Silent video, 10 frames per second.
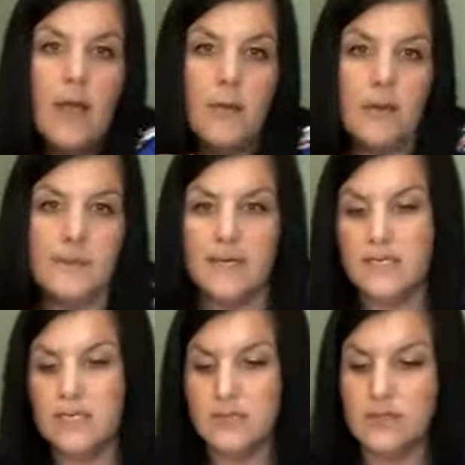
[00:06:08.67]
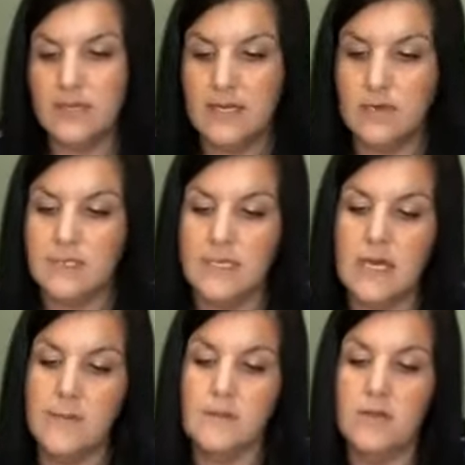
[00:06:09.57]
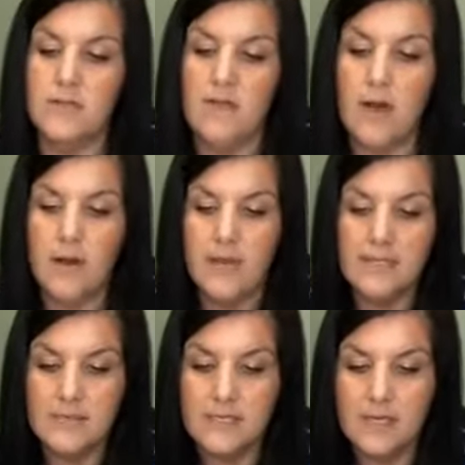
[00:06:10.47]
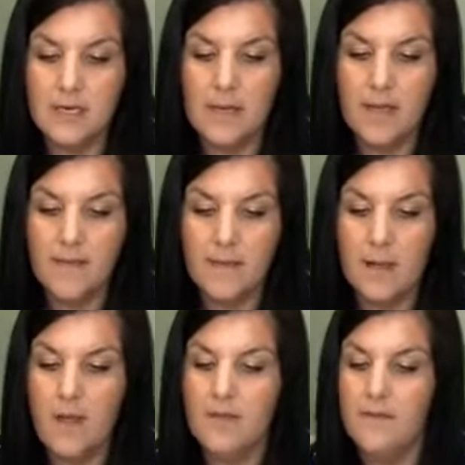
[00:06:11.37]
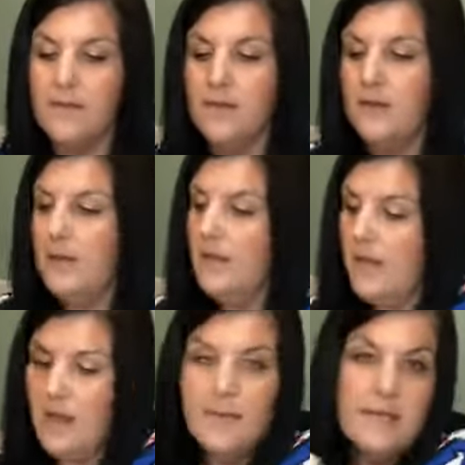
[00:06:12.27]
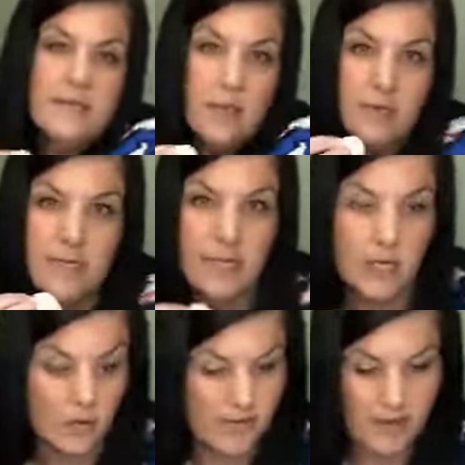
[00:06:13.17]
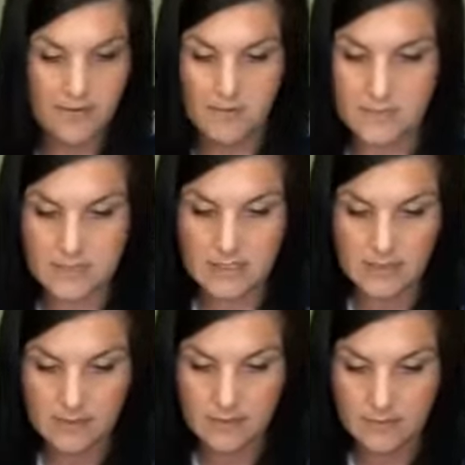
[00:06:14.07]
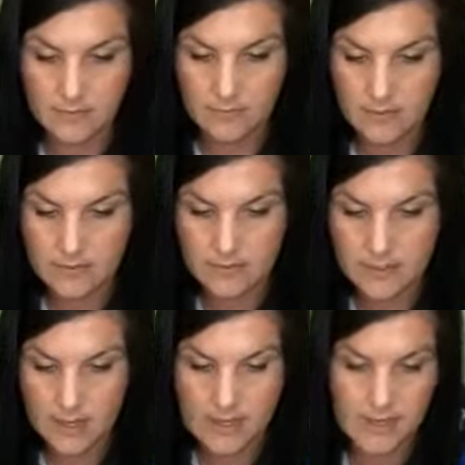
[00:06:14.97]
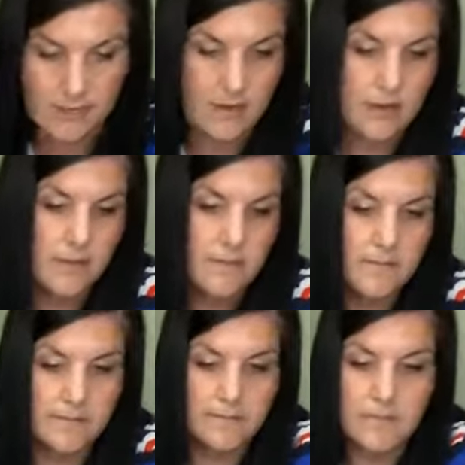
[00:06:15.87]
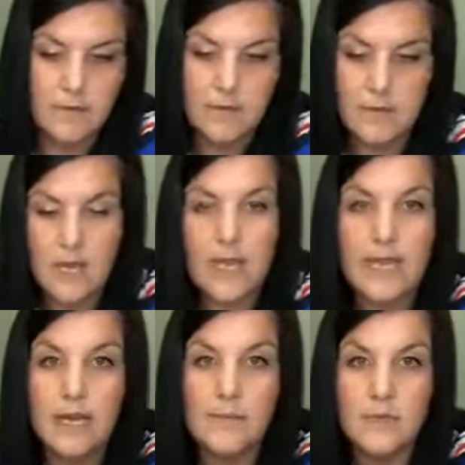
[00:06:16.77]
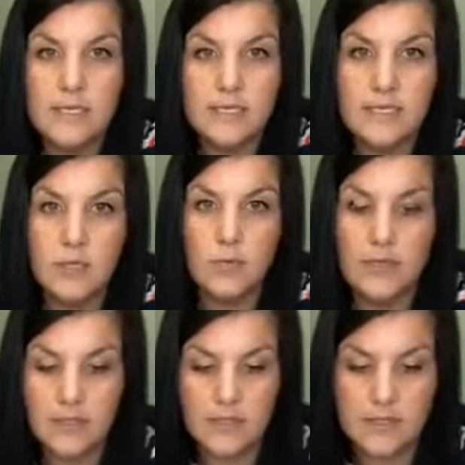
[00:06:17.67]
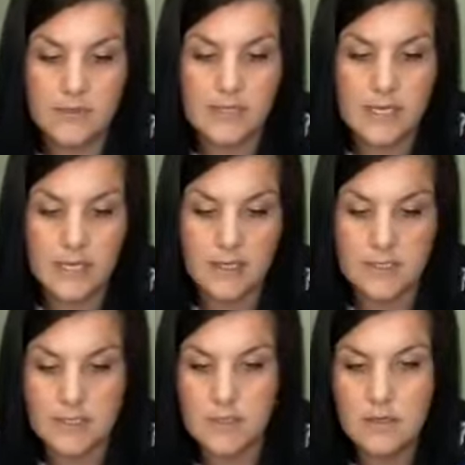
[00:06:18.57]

And what I'm gonna do so they don't stick up so far is I'm just gonna cut them off as low as I can go without them untying there. Again, I'm using these Gorilla Glue sticks